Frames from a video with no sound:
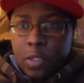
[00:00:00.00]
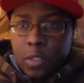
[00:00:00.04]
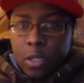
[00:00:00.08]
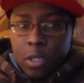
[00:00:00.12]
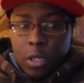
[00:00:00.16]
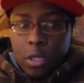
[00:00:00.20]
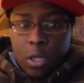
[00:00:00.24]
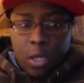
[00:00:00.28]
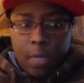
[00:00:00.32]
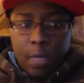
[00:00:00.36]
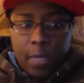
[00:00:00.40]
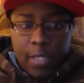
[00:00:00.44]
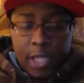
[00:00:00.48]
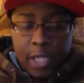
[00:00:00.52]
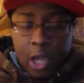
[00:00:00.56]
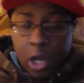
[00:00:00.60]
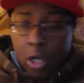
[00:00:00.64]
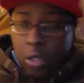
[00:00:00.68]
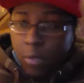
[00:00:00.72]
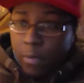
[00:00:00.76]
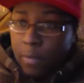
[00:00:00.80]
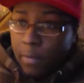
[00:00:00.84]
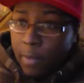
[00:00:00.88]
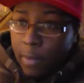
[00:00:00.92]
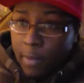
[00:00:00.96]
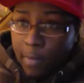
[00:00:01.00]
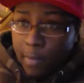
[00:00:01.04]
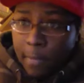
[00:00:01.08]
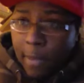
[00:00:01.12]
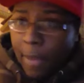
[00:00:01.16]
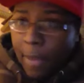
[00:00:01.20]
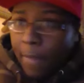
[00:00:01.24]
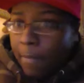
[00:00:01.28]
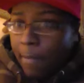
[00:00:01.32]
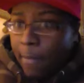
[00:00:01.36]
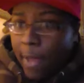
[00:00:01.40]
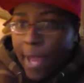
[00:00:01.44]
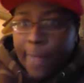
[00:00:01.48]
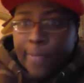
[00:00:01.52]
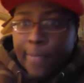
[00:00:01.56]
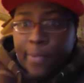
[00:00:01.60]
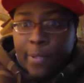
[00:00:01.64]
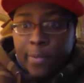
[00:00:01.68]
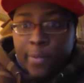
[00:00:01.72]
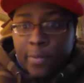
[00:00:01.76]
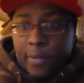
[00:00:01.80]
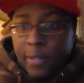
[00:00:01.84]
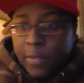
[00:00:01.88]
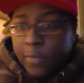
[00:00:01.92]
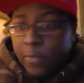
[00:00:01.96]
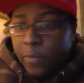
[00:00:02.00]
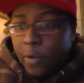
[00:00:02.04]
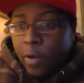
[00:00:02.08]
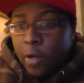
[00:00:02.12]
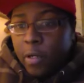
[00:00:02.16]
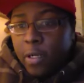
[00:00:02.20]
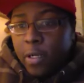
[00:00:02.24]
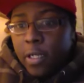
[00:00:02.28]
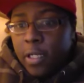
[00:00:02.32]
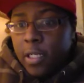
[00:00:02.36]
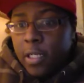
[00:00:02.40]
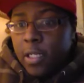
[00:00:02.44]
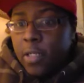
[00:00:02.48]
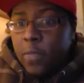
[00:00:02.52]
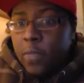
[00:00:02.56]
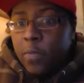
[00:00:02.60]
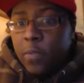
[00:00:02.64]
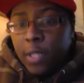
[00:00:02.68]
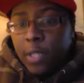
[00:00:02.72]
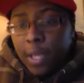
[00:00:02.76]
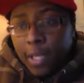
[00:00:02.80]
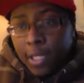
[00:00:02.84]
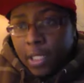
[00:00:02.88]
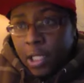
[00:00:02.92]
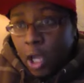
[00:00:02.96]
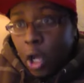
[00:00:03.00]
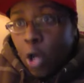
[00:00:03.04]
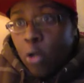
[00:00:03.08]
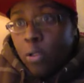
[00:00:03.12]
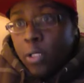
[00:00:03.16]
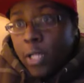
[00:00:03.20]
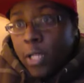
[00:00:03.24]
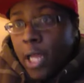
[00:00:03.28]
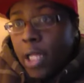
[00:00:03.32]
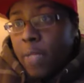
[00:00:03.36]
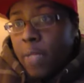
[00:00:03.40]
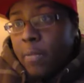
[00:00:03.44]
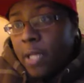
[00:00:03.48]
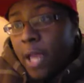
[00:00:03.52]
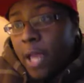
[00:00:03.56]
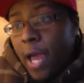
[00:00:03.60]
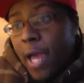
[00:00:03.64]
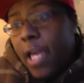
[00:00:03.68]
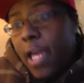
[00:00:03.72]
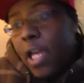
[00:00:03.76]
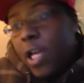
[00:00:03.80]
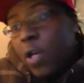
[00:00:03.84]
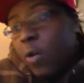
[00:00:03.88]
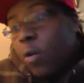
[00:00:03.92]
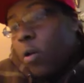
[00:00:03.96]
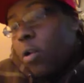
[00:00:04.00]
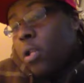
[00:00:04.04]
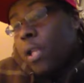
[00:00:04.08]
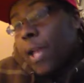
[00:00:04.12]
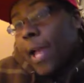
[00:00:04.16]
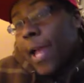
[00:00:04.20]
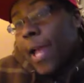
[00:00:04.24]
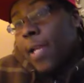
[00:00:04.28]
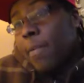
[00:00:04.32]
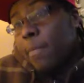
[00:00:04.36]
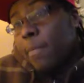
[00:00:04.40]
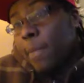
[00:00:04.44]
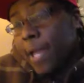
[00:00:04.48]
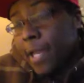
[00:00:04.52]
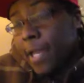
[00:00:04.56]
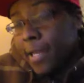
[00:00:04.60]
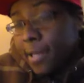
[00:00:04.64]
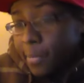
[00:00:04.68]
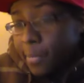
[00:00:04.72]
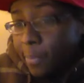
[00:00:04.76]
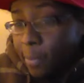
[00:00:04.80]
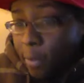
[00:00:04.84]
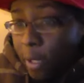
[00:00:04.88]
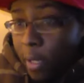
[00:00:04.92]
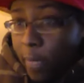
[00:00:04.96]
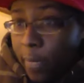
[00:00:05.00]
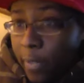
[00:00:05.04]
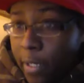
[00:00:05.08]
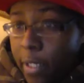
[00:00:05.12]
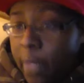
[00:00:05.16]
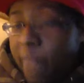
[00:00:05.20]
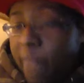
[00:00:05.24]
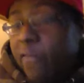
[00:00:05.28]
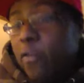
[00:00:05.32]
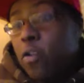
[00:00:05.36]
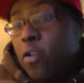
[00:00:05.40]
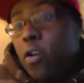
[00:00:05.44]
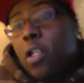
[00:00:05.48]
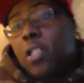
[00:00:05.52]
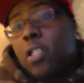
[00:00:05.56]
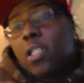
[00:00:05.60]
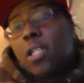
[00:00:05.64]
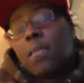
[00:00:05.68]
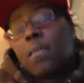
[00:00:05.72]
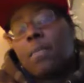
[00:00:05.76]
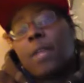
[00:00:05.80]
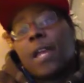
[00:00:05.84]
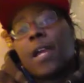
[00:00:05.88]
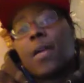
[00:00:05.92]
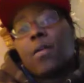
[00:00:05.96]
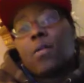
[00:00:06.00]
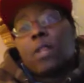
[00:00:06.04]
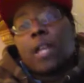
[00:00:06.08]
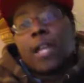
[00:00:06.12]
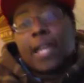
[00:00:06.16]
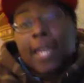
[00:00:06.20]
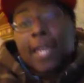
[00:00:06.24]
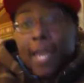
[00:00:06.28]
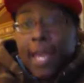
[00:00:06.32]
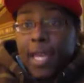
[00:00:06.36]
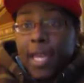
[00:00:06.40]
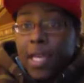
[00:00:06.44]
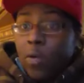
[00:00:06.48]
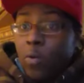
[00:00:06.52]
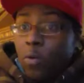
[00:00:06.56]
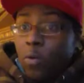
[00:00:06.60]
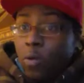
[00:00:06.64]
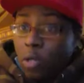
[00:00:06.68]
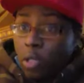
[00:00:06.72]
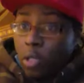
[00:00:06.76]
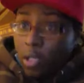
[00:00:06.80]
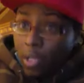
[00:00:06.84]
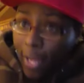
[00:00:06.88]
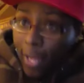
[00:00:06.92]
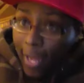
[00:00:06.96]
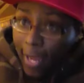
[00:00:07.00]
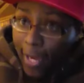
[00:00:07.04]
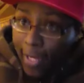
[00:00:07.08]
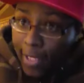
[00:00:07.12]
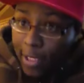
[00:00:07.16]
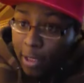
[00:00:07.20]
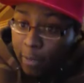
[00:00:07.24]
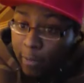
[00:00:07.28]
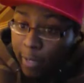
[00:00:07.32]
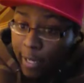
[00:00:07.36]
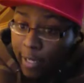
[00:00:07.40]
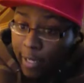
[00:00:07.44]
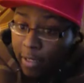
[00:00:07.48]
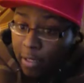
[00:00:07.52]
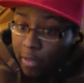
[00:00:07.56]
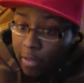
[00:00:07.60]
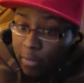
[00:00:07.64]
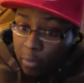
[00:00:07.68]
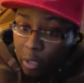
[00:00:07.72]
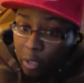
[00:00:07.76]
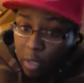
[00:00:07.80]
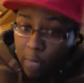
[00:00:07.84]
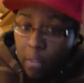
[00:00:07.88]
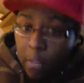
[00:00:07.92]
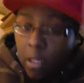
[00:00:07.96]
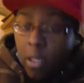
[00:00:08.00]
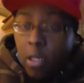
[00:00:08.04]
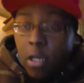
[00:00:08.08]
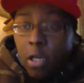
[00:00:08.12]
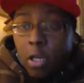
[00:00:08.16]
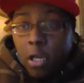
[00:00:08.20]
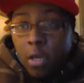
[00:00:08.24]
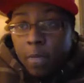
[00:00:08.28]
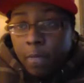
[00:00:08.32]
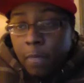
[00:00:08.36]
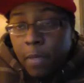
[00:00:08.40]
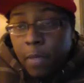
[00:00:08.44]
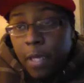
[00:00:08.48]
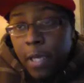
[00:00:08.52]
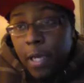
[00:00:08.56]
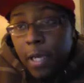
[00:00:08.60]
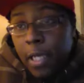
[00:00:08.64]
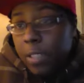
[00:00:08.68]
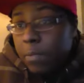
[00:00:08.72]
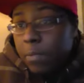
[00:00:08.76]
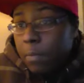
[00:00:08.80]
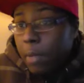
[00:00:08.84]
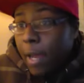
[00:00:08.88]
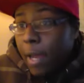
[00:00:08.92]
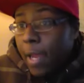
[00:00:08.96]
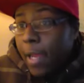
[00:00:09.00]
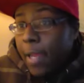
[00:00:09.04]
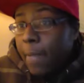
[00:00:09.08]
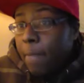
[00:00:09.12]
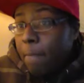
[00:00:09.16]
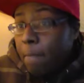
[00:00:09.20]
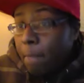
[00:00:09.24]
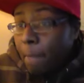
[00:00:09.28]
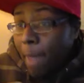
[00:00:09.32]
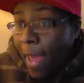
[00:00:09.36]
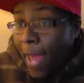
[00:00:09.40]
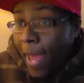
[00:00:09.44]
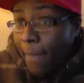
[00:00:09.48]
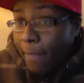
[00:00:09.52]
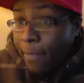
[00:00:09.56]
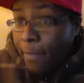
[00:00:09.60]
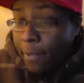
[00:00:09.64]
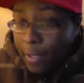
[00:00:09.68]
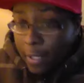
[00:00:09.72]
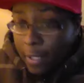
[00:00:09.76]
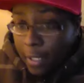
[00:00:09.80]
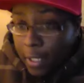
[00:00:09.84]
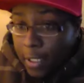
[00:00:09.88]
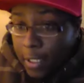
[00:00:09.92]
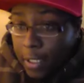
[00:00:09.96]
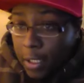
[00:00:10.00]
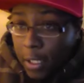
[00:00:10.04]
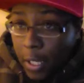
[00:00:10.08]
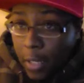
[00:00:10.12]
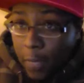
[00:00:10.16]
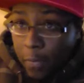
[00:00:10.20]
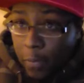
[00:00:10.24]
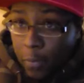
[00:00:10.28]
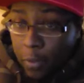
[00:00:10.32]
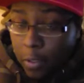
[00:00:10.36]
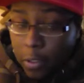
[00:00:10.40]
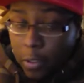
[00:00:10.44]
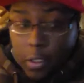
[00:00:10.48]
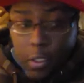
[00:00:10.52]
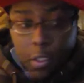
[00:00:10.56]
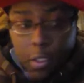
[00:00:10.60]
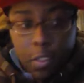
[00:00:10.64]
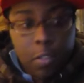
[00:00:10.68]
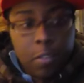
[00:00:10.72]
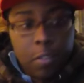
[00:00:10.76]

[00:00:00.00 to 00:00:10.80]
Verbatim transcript: Um, I told him my MacBook wasn't working. He was like to- telling me I can go online and make an appointment. Of course, I'm like, well, I can't go online to make an appointment because my MacBook is not working.